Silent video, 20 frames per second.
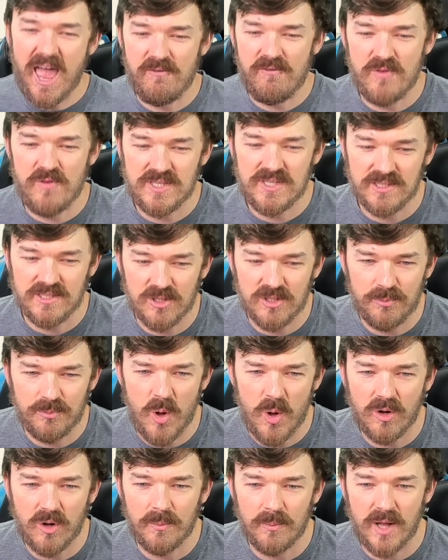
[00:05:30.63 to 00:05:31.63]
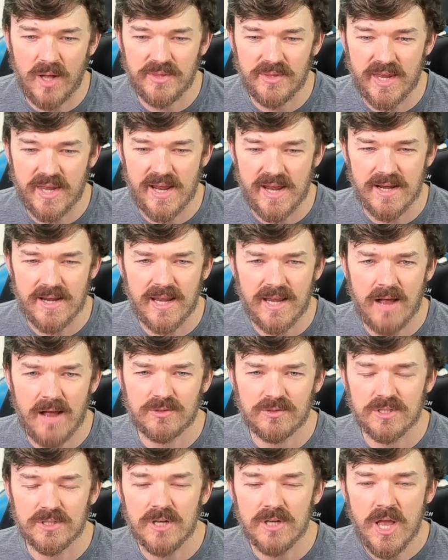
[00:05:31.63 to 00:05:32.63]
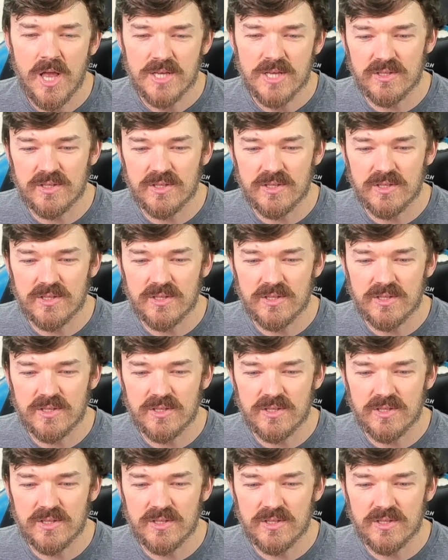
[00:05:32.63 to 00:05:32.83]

every single Pokemon that I encounter.